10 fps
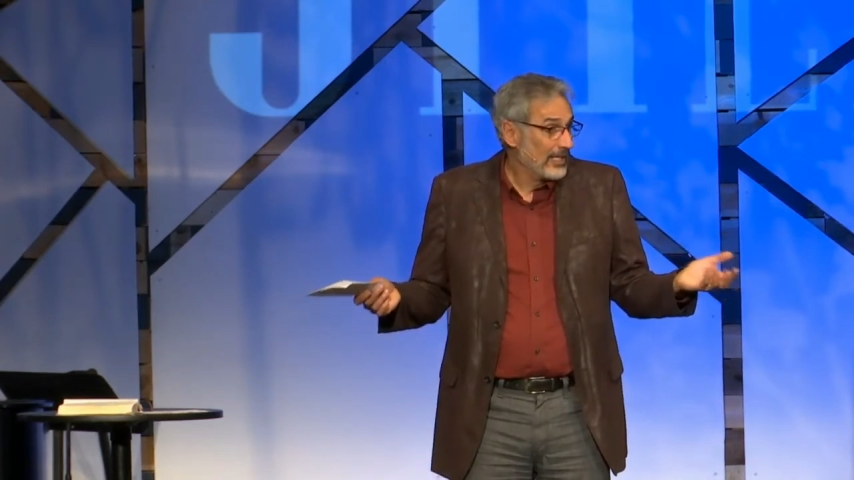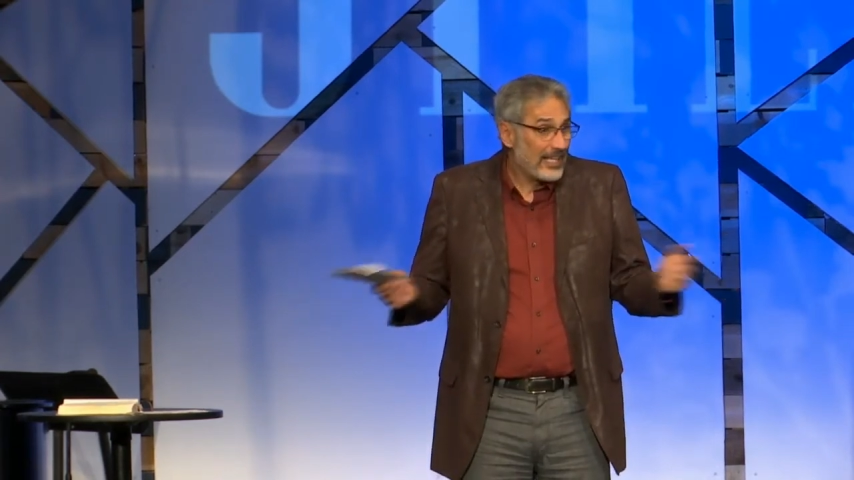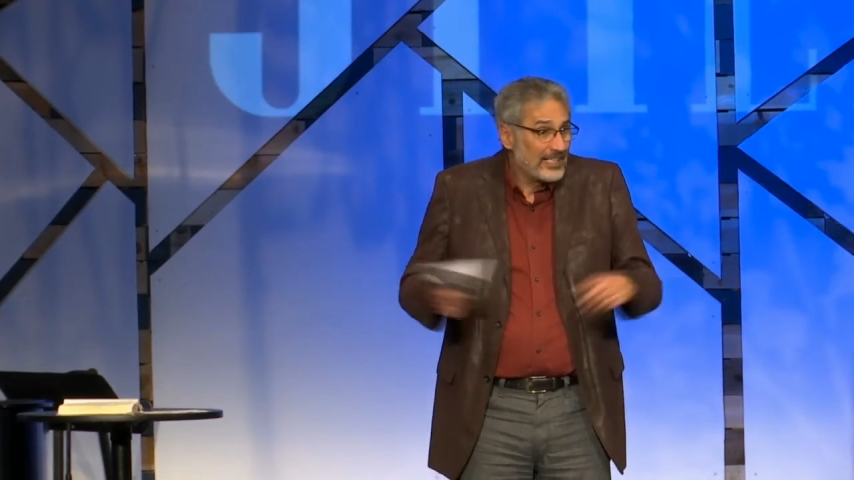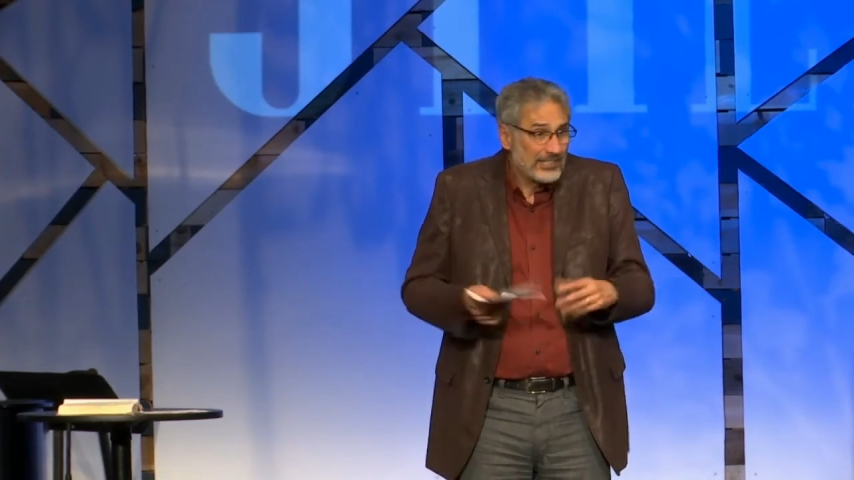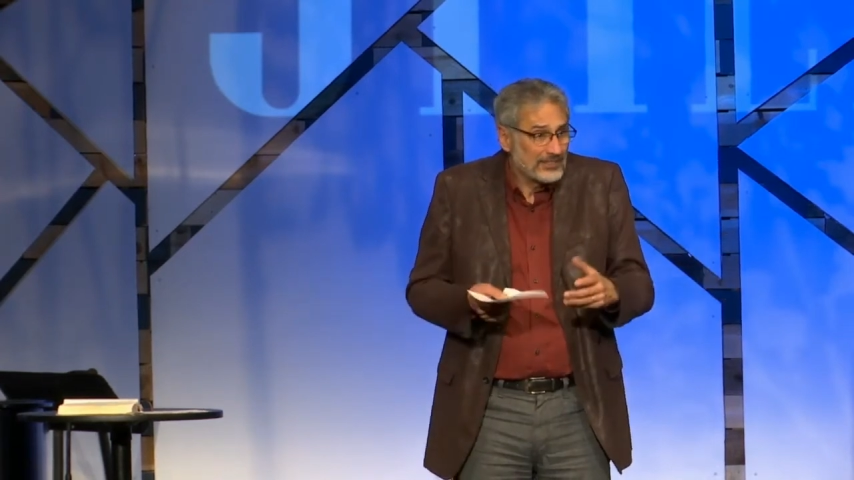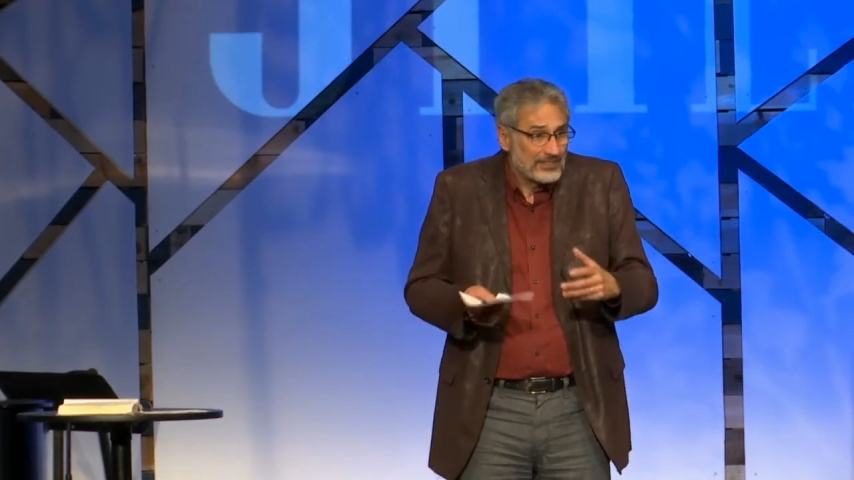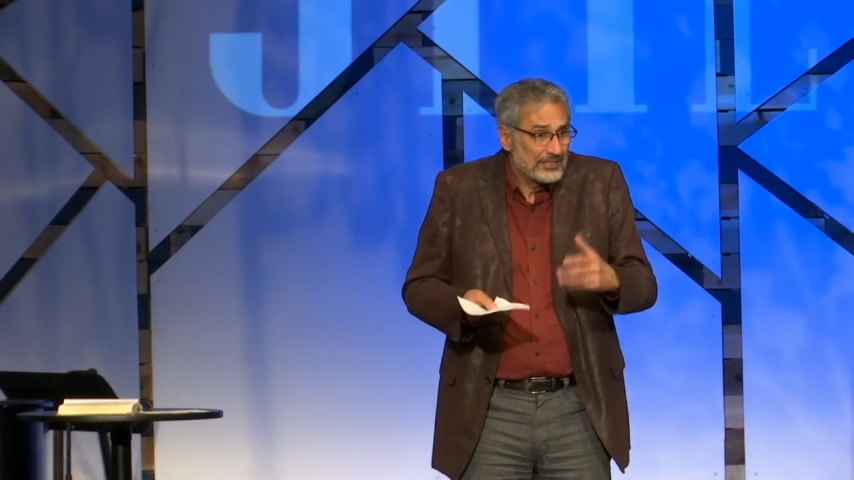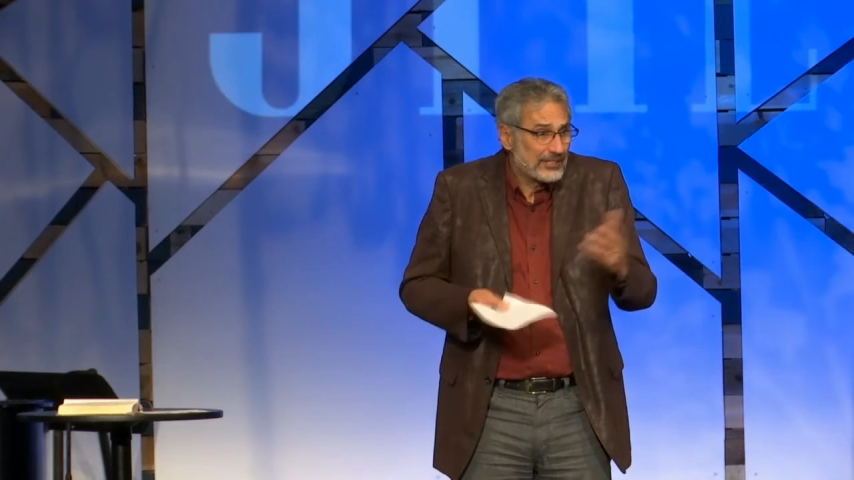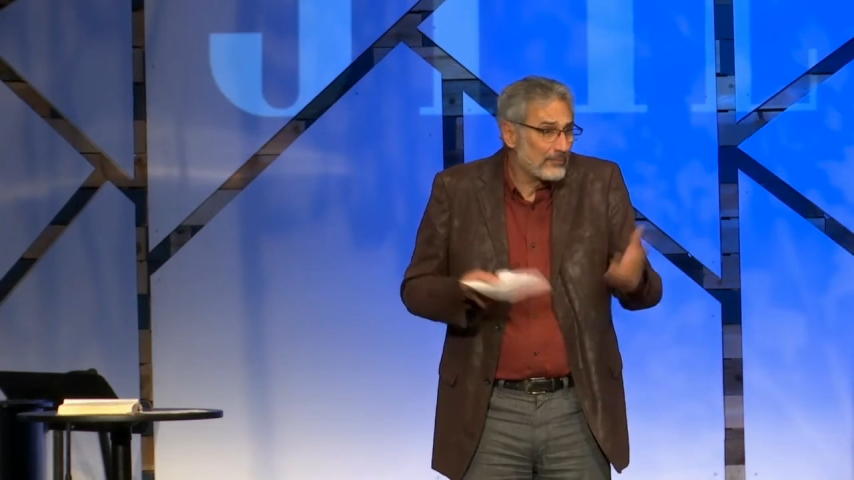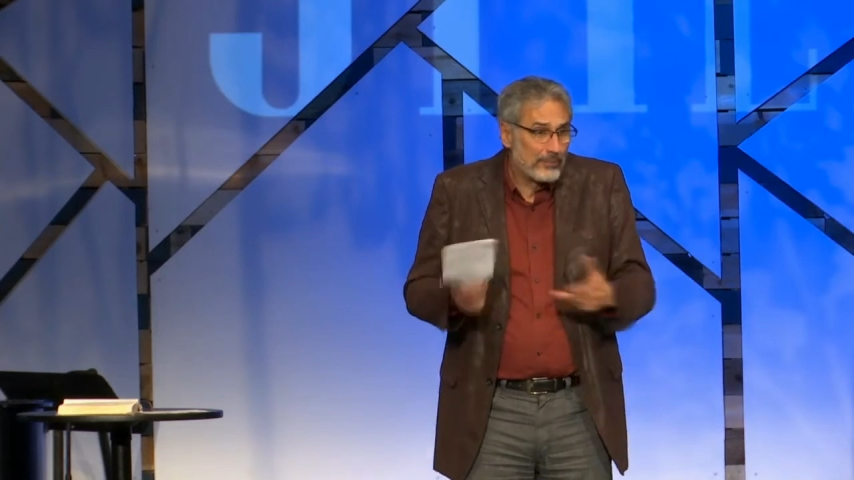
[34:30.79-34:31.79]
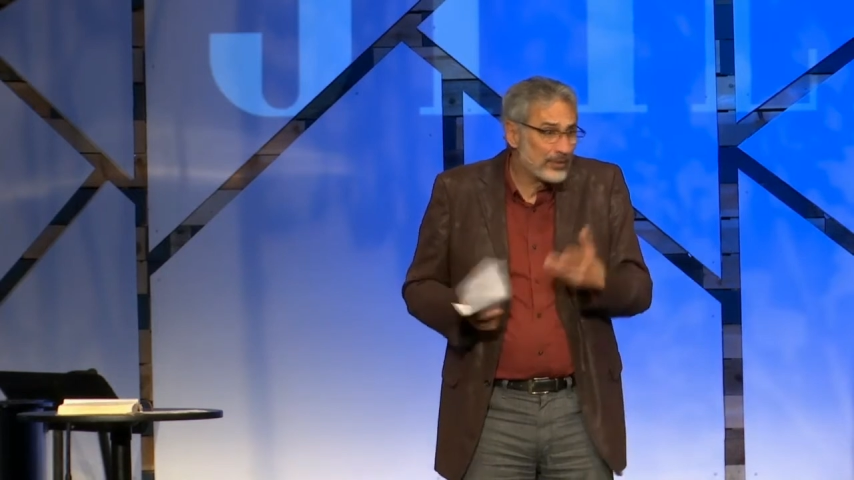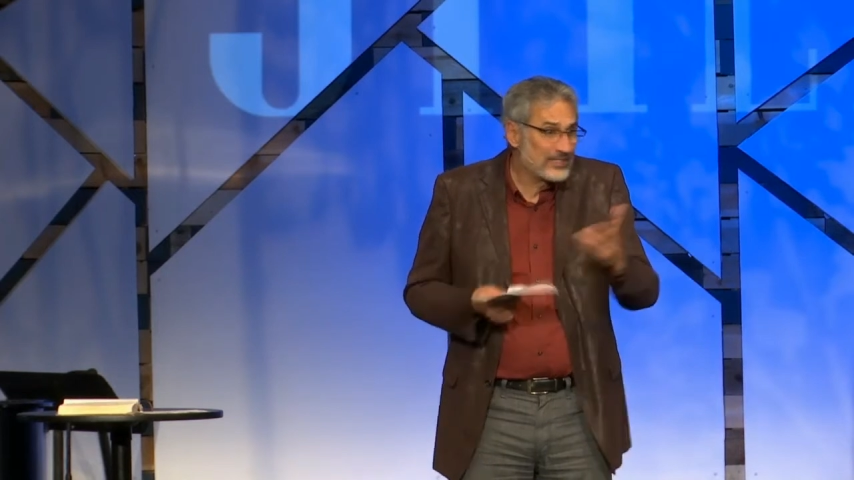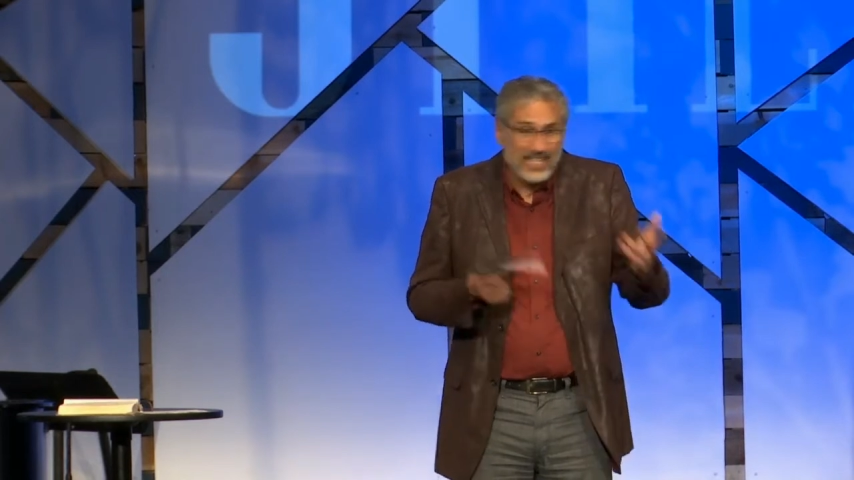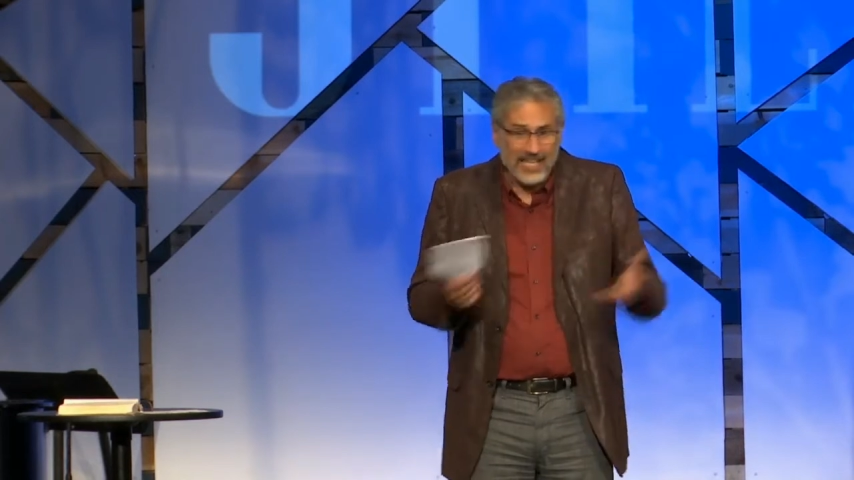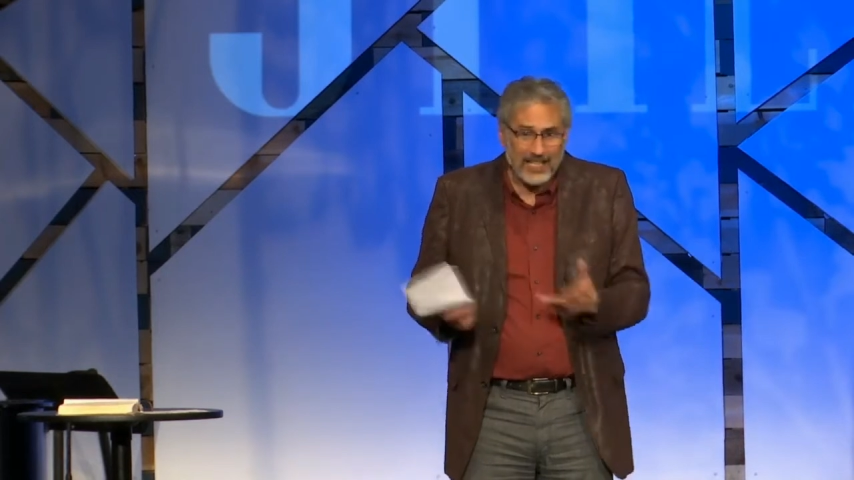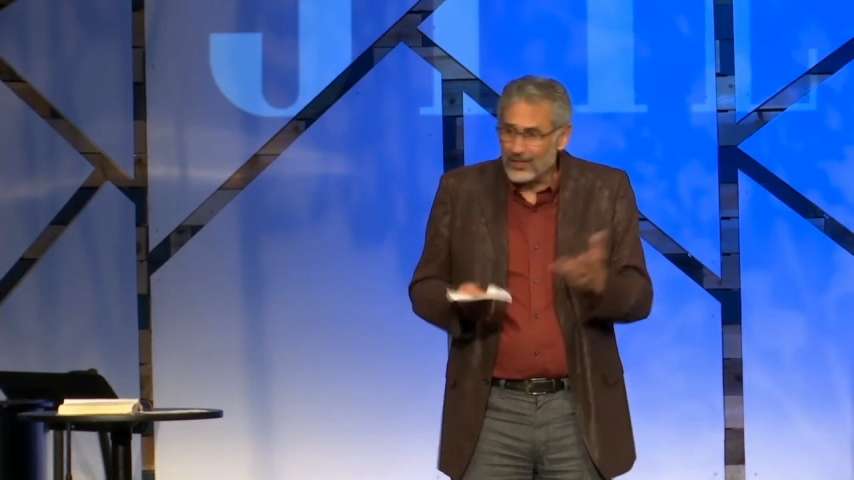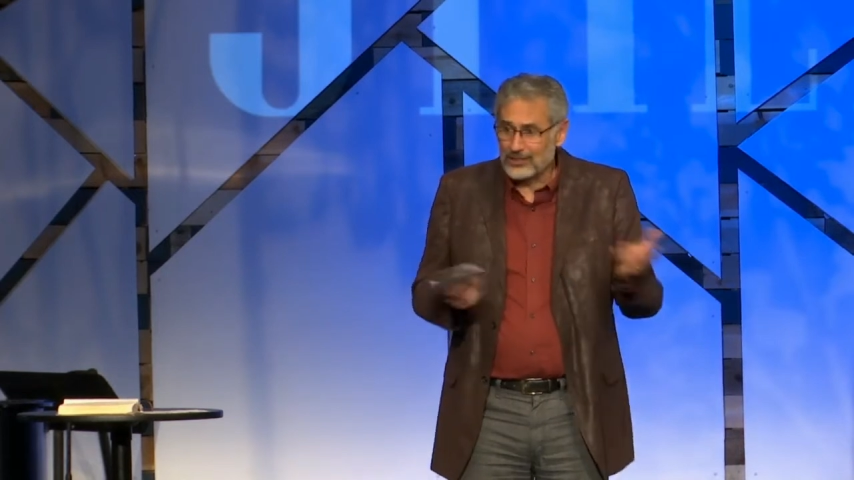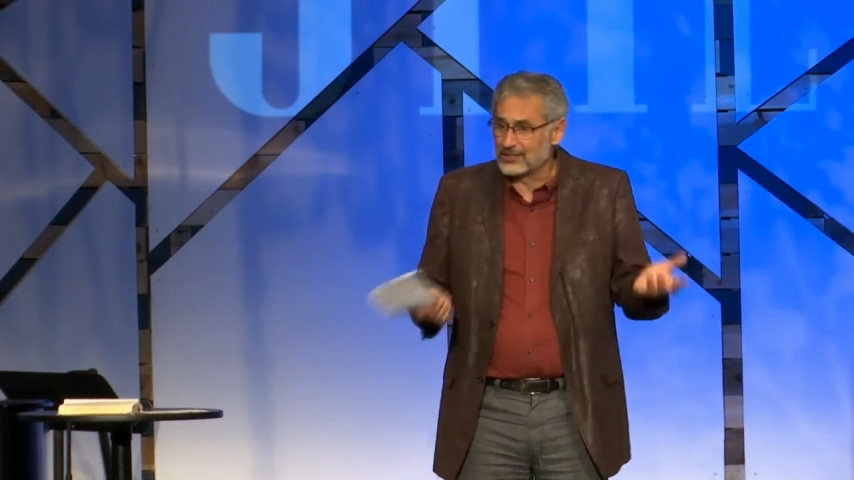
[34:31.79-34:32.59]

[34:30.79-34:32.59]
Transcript: It isn't some particular